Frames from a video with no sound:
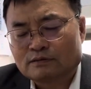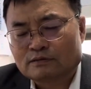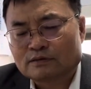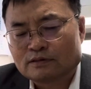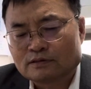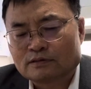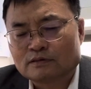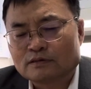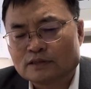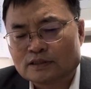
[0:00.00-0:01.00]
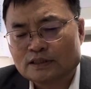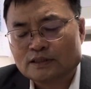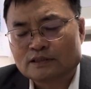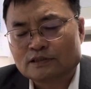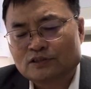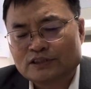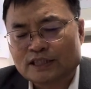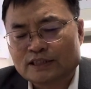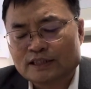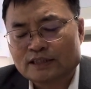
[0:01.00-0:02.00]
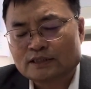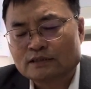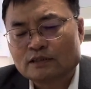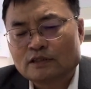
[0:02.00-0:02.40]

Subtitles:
the agreed resignation.